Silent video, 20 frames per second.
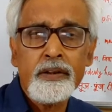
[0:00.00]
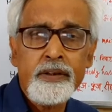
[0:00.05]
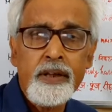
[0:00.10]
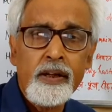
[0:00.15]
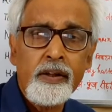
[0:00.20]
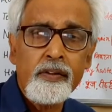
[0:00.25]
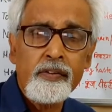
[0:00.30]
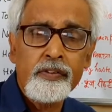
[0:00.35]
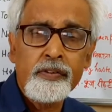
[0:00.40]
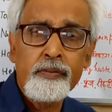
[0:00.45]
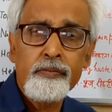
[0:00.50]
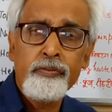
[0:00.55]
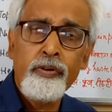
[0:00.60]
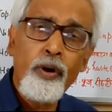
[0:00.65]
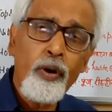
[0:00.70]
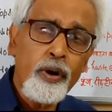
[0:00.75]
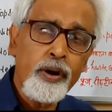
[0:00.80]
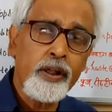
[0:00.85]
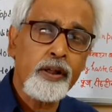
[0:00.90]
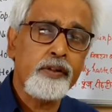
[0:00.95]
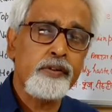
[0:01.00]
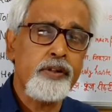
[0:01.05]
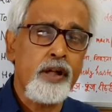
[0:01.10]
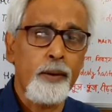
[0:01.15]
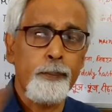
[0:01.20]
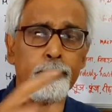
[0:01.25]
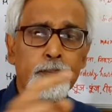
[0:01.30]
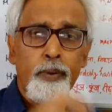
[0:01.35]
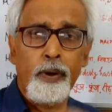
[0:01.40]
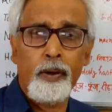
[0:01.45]
things. For
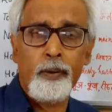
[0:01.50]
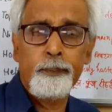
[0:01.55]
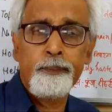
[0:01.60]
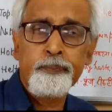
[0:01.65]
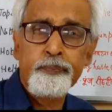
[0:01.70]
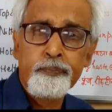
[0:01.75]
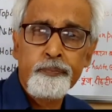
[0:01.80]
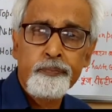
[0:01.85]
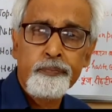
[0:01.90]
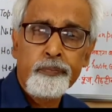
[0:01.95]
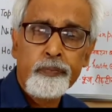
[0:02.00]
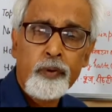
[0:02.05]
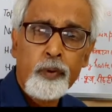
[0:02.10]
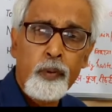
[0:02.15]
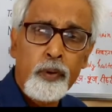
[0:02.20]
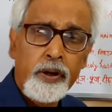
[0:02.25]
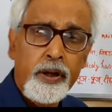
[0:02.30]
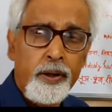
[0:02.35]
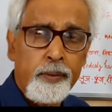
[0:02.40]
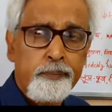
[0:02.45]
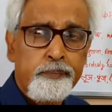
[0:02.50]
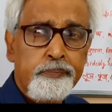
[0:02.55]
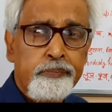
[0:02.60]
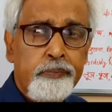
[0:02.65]
example, okay,